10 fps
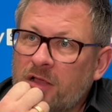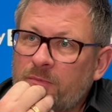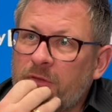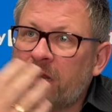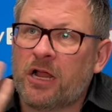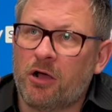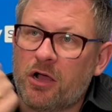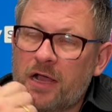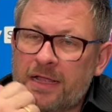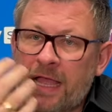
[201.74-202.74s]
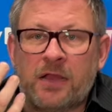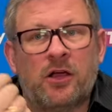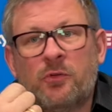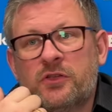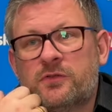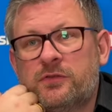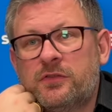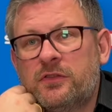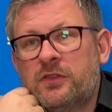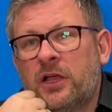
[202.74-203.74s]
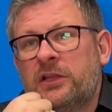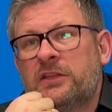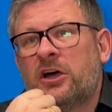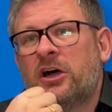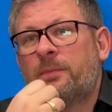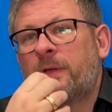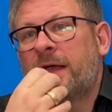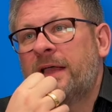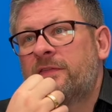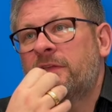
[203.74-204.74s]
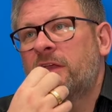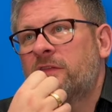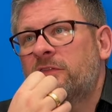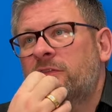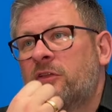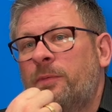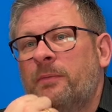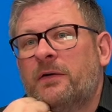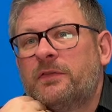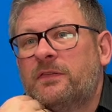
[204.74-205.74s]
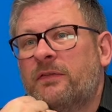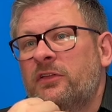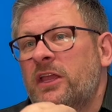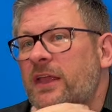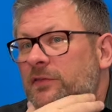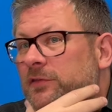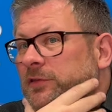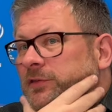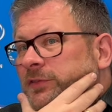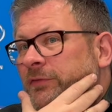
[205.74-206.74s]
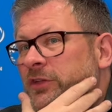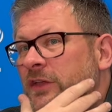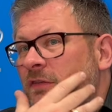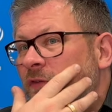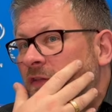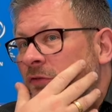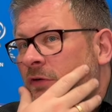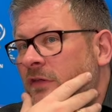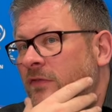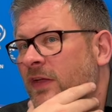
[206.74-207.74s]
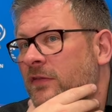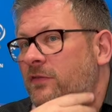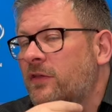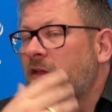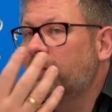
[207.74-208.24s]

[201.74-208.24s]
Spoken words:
But, you know, again, I was the only dart player to stop him after 7 years, 7 years of victorious events.